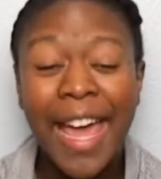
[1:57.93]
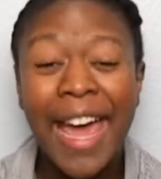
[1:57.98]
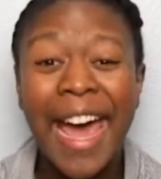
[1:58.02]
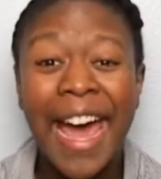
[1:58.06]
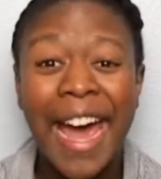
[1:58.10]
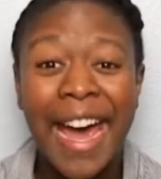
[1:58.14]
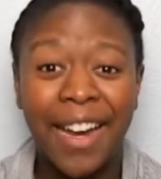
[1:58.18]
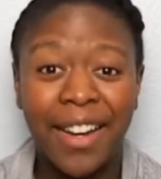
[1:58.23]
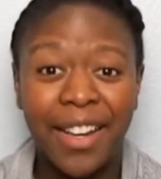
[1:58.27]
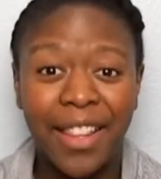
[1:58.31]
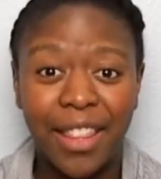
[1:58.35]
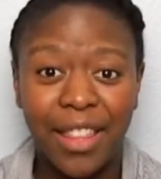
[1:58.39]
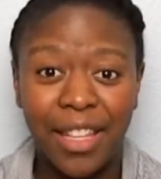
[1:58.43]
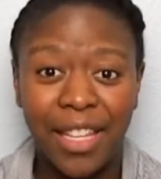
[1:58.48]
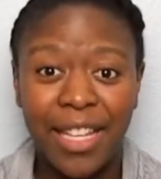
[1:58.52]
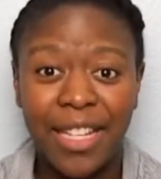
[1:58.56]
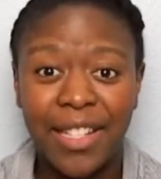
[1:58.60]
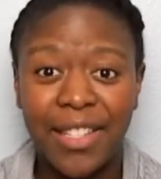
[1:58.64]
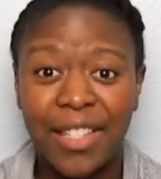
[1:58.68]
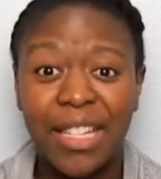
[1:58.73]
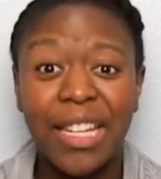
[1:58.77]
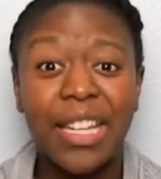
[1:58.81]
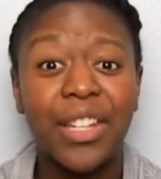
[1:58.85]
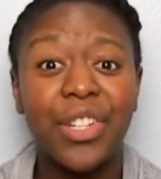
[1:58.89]
add
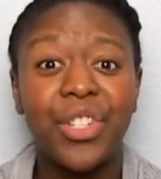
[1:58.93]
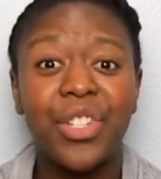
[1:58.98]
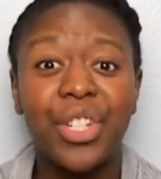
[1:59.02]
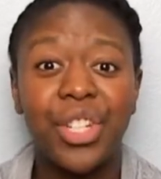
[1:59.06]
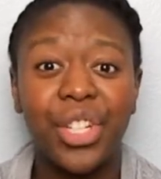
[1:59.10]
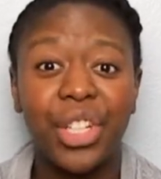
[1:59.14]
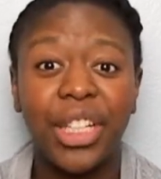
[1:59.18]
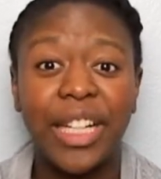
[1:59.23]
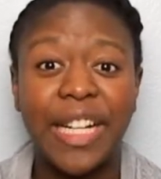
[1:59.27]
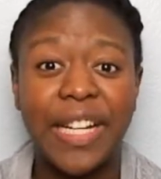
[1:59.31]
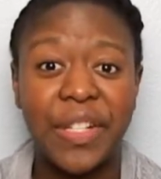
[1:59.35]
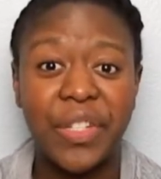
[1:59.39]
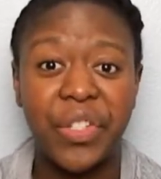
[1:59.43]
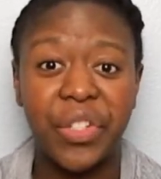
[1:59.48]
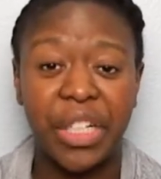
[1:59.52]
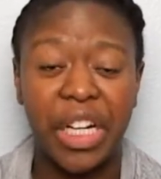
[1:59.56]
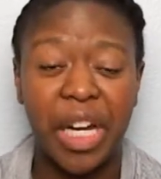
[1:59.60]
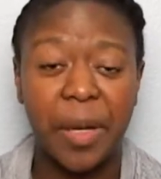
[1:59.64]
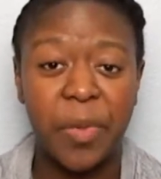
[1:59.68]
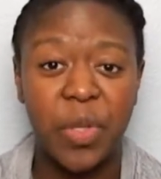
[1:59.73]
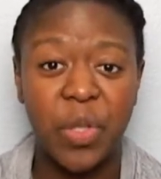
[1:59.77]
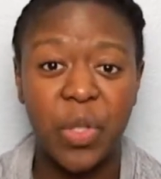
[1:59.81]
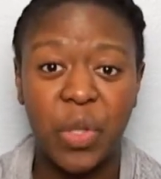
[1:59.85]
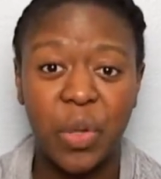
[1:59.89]
things into your
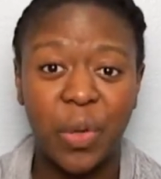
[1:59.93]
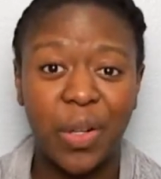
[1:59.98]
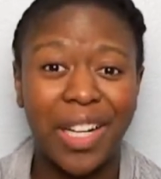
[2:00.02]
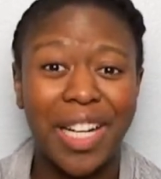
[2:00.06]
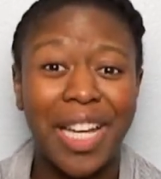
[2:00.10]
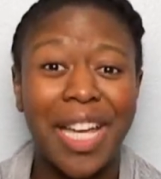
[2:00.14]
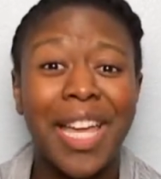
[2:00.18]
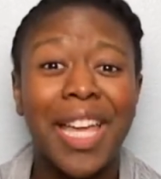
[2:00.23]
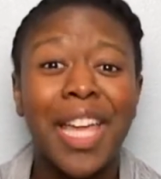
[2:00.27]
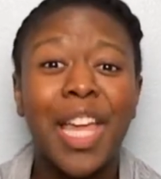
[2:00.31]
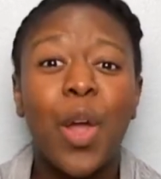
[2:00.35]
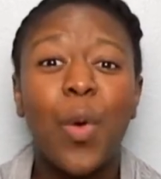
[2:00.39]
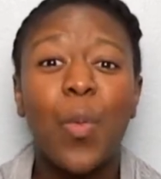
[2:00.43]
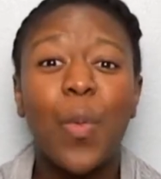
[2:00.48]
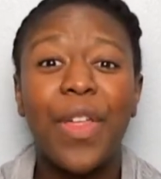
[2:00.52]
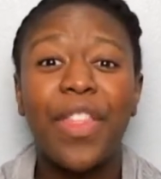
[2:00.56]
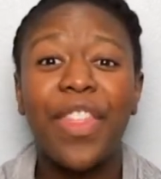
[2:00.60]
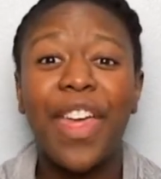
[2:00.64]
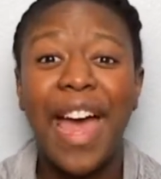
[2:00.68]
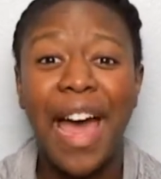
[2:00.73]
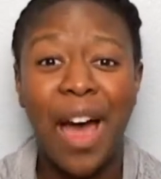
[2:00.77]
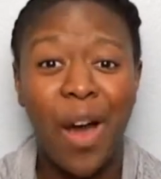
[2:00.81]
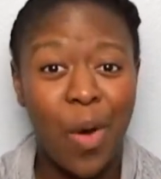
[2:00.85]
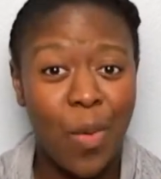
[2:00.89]
Instagram story
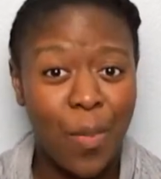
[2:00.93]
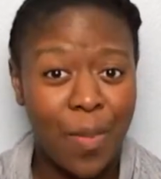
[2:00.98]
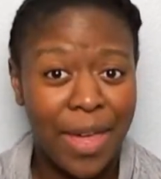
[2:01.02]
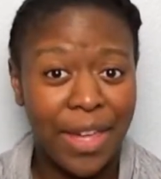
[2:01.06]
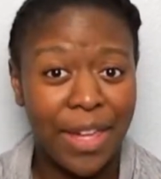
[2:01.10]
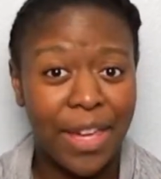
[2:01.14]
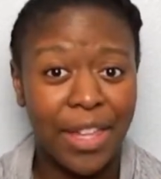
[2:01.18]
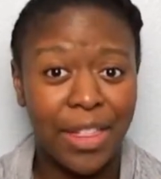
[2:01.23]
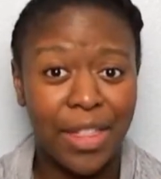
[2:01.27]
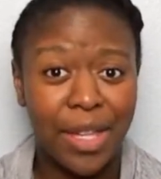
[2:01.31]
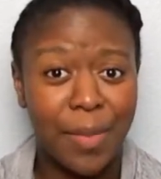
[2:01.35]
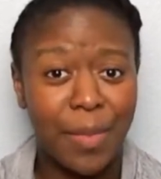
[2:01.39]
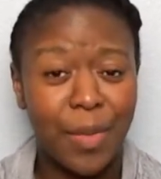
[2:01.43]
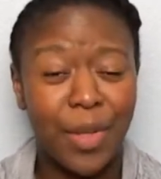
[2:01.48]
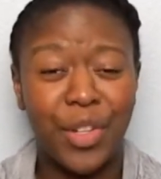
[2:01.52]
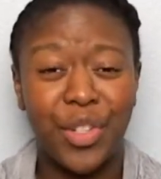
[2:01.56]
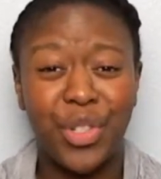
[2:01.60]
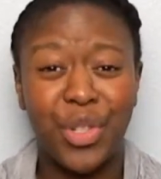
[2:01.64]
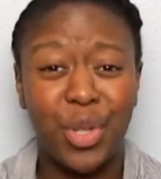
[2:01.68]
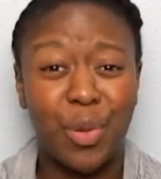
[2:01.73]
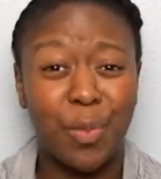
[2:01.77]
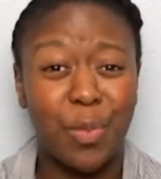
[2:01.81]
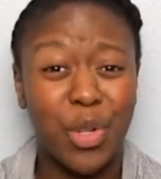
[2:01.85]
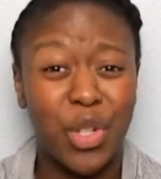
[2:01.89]
without making them look
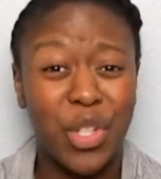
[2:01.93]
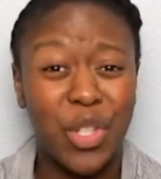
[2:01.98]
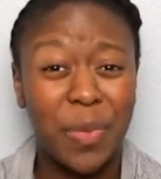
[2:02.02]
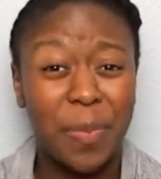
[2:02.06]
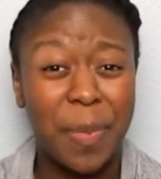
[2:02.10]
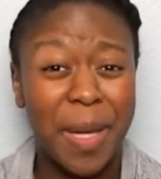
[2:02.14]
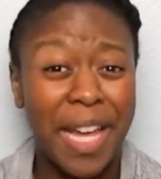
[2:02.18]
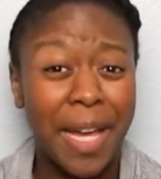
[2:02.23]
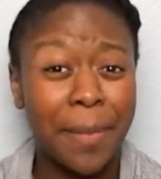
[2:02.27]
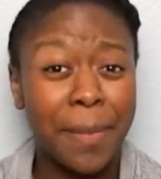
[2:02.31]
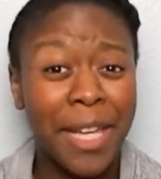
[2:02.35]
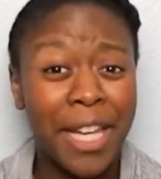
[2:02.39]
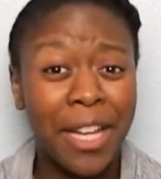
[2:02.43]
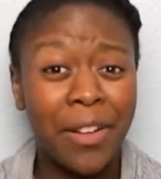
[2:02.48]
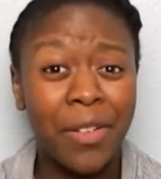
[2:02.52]
super spammy,